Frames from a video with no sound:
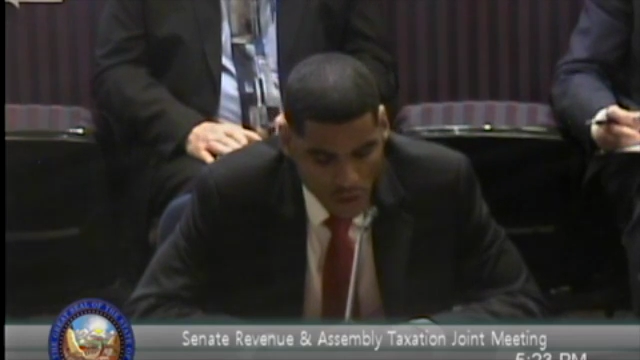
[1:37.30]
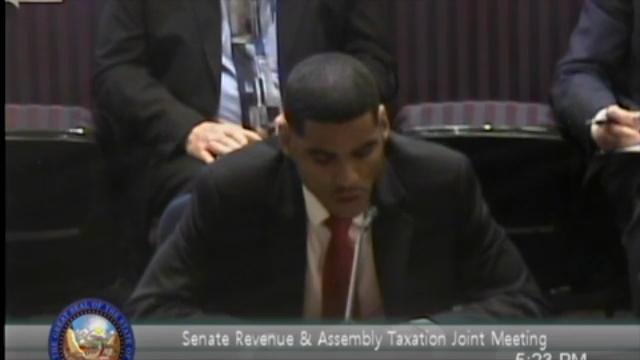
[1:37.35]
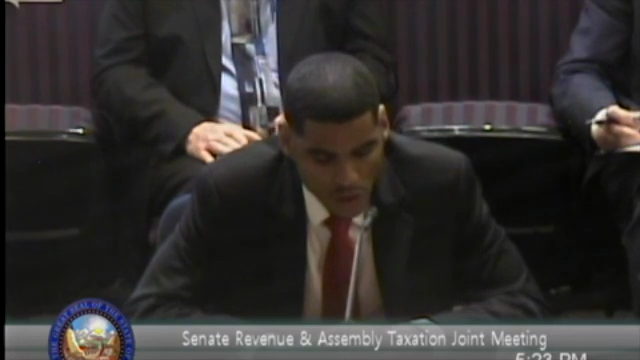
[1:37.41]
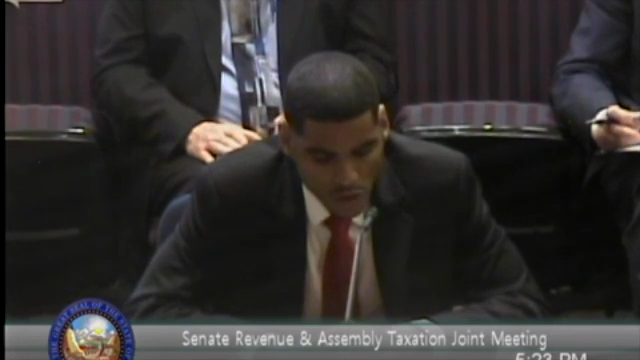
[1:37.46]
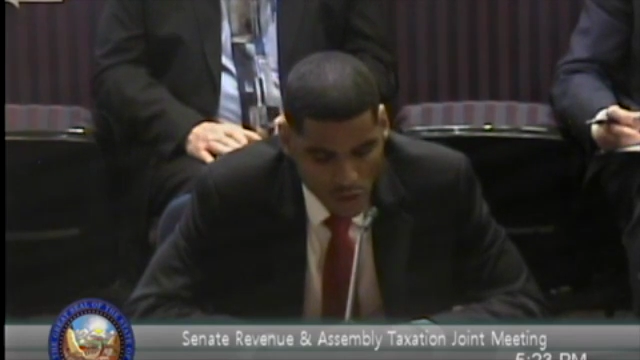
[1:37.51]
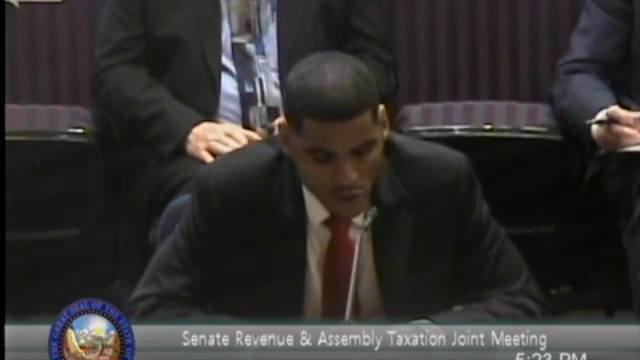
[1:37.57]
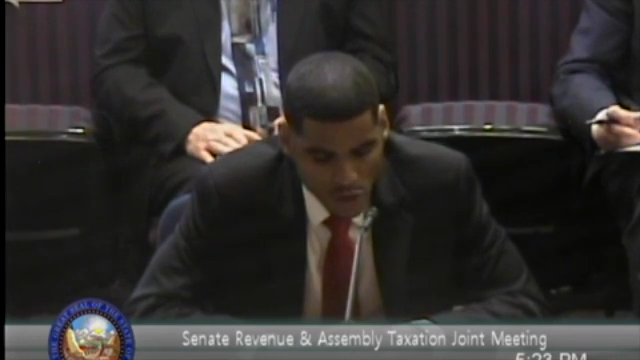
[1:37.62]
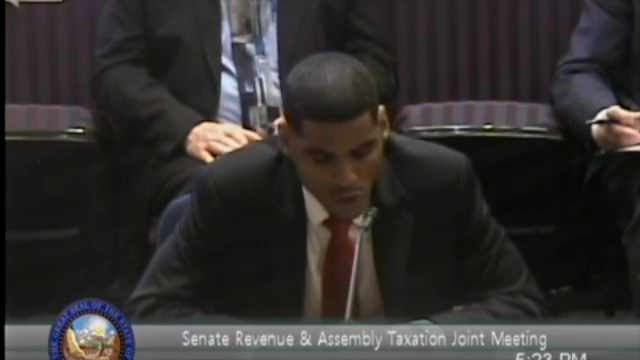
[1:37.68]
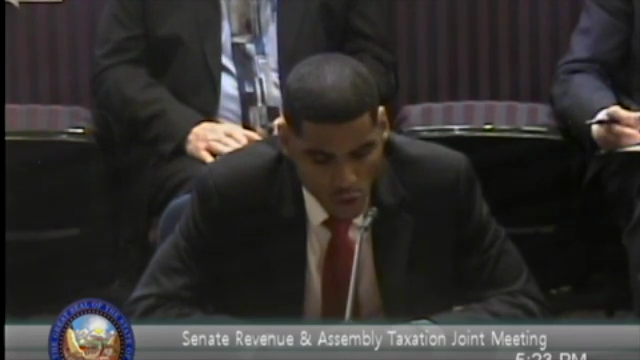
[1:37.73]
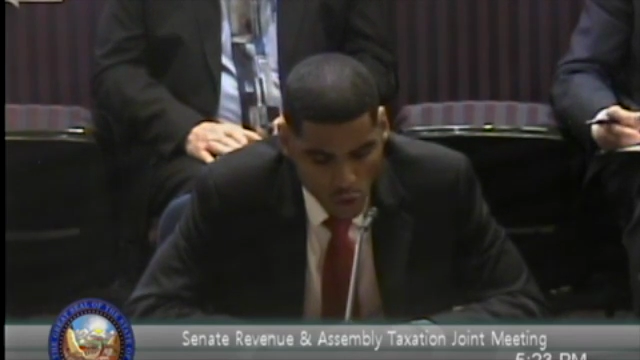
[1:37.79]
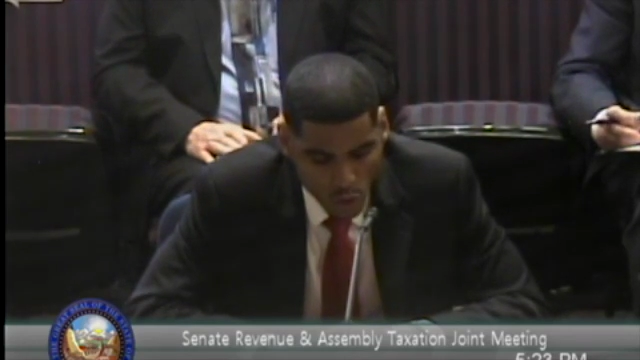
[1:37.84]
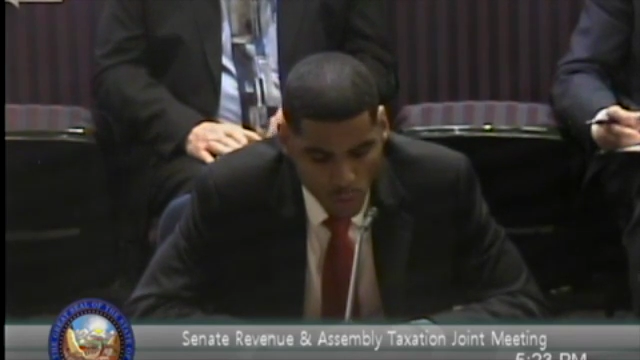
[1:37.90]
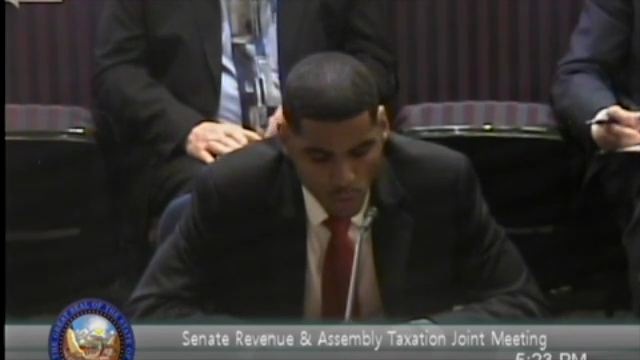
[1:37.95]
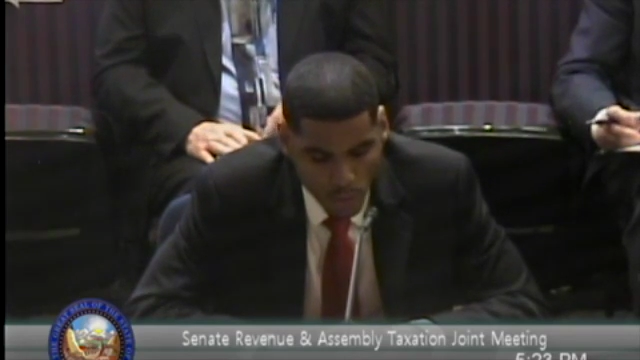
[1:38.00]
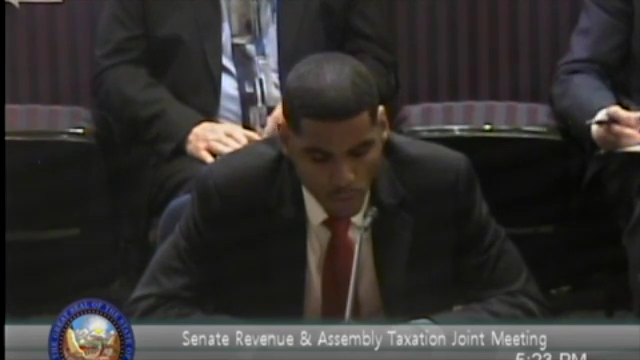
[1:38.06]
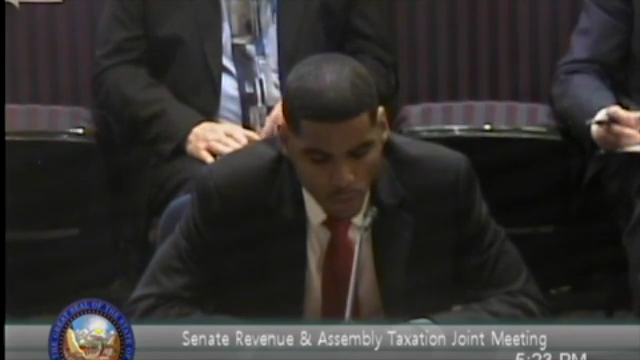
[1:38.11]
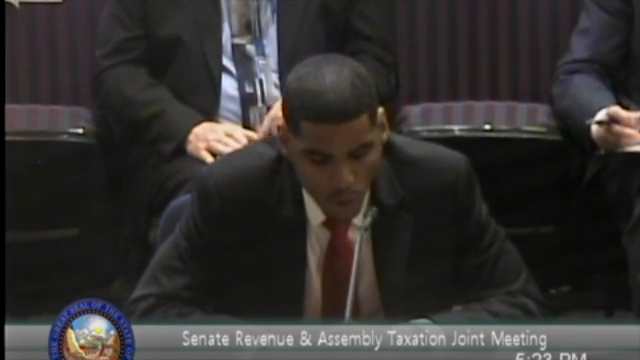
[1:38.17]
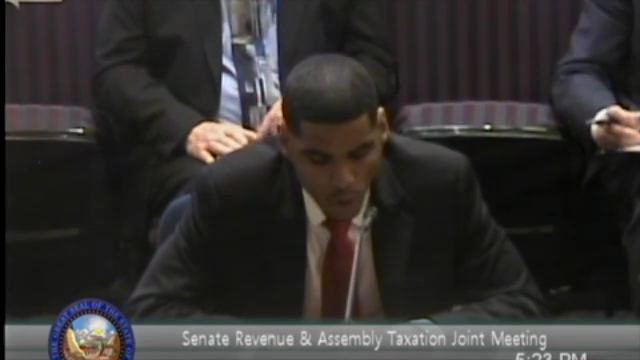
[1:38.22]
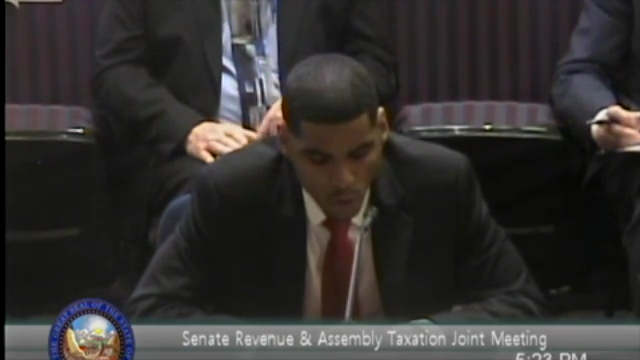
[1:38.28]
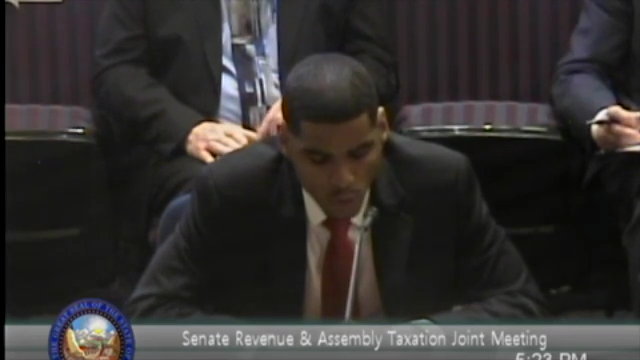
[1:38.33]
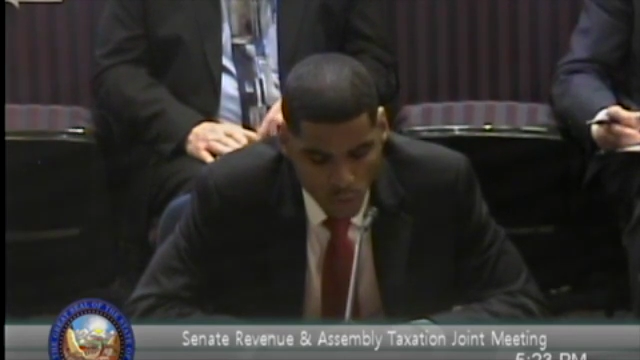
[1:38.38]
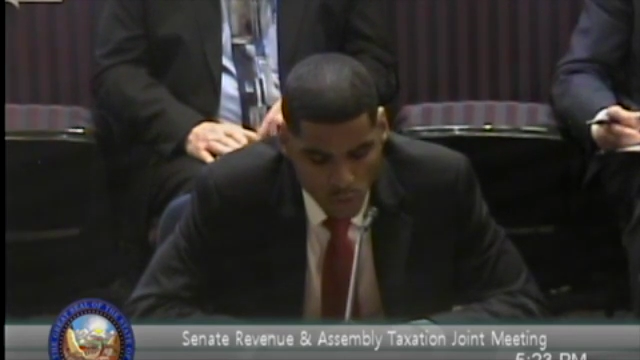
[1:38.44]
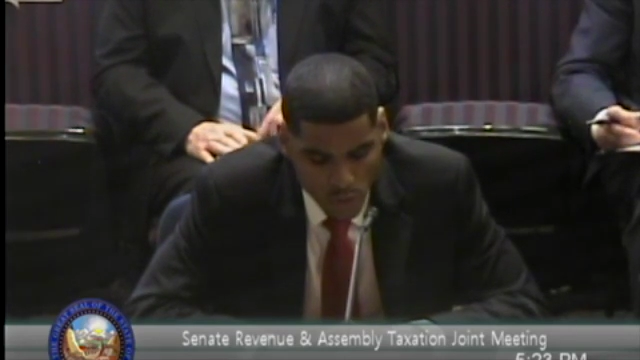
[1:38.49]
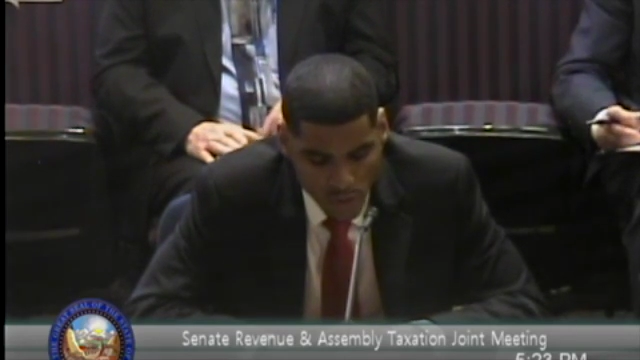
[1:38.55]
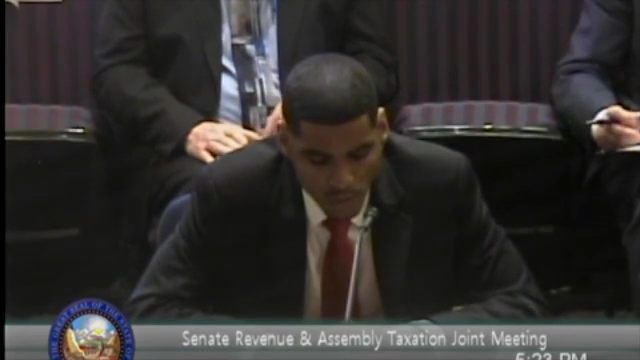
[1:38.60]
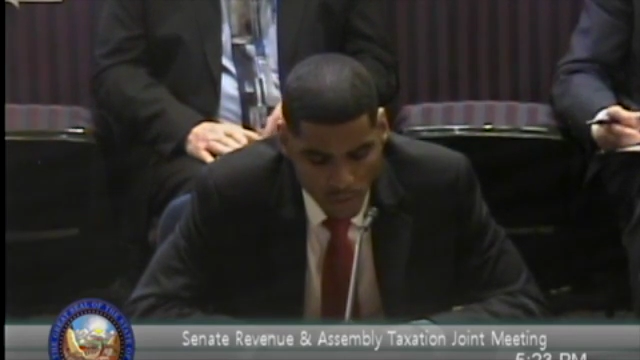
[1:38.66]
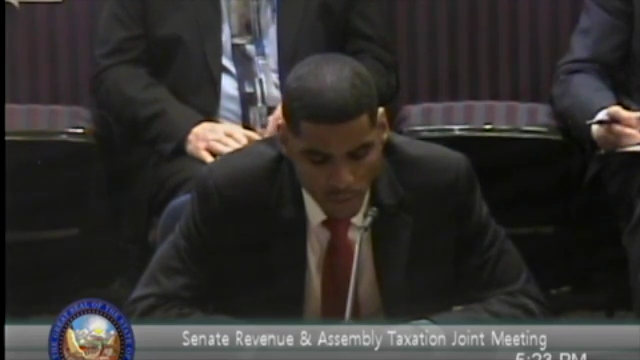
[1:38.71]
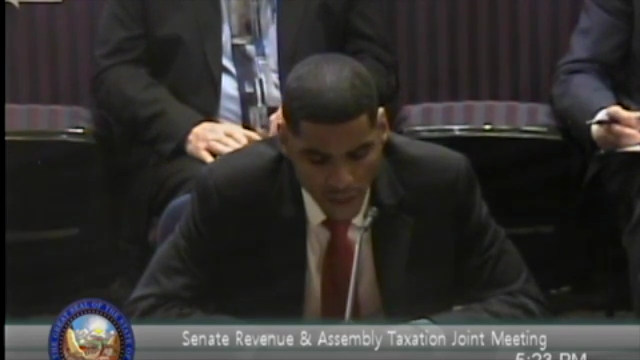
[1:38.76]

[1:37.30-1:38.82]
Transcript: The total proposed